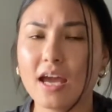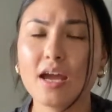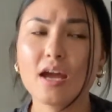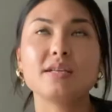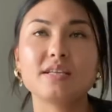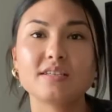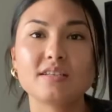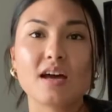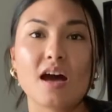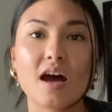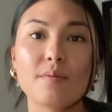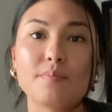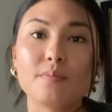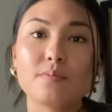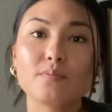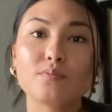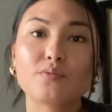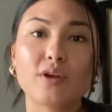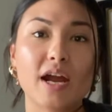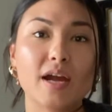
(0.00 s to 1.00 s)
Stop
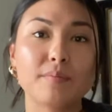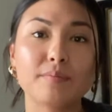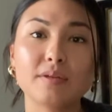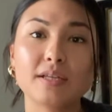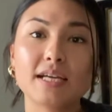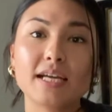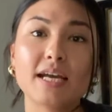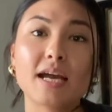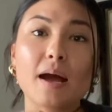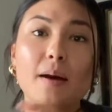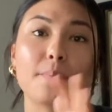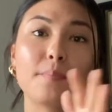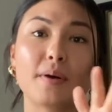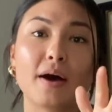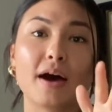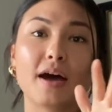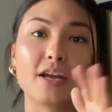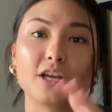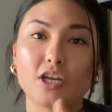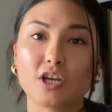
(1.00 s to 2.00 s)
rambling,
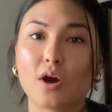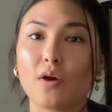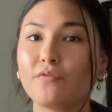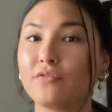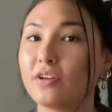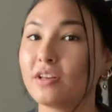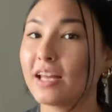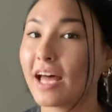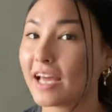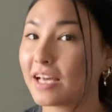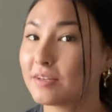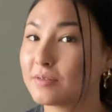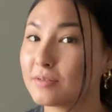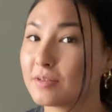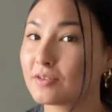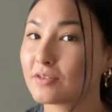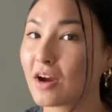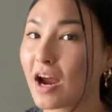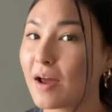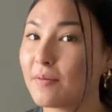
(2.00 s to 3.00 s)
but you know, if you like and
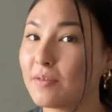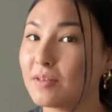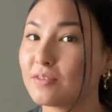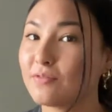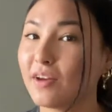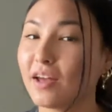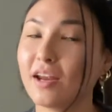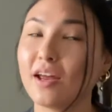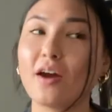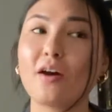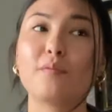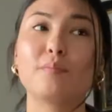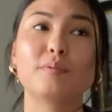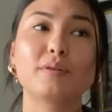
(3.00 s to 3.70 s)
subscribe this video,